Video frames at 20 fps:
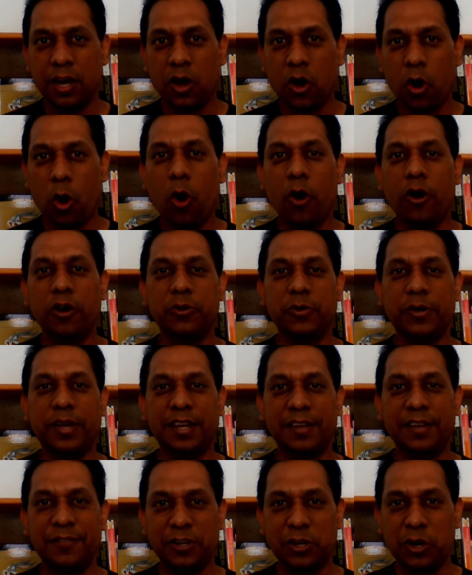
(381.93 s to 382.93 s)
or you can
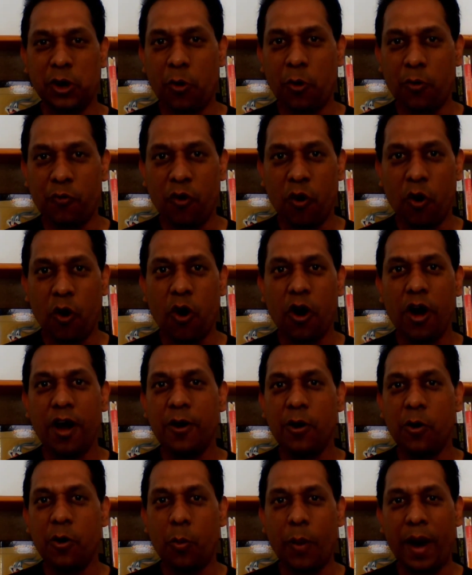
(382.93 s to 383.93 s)
even go for
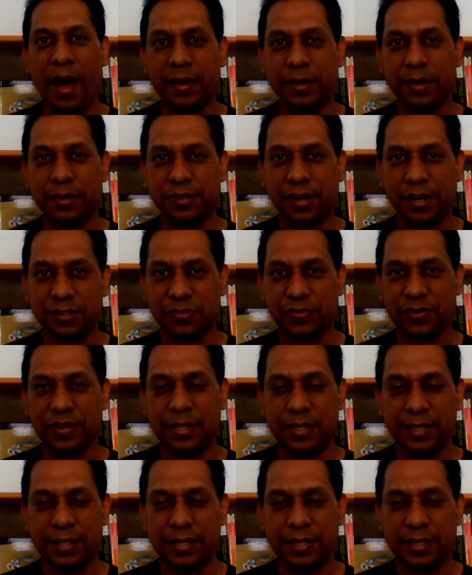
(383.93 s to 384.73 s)
wire transfer.